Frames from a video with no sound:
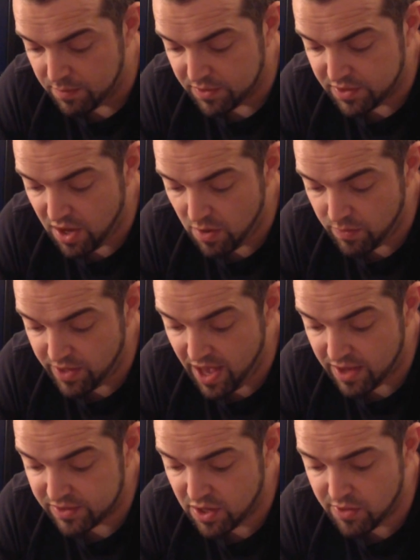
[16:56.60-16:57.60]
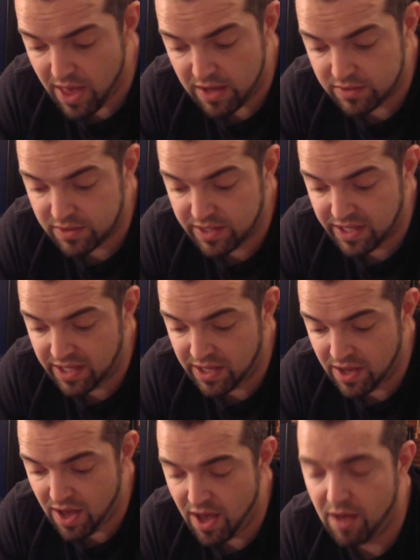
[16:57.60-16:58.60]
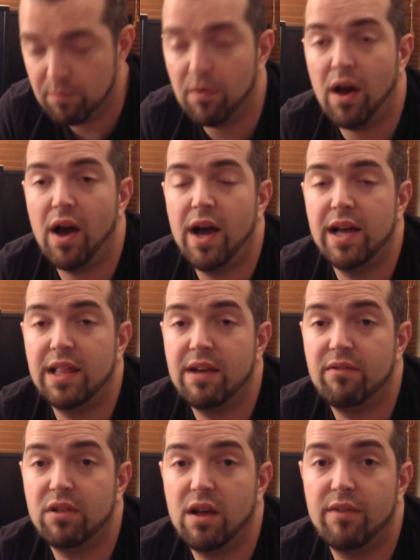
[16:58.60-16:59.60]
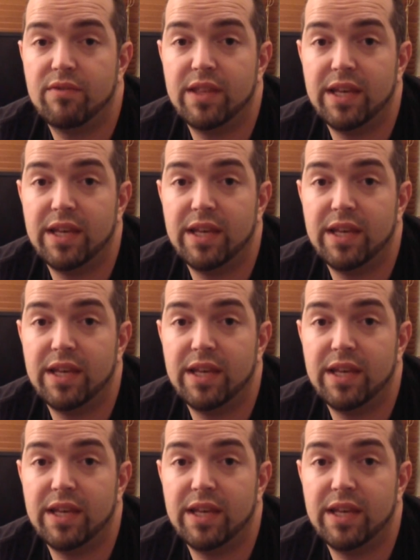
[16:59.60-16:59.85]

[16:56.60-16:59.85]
So that's the higher level of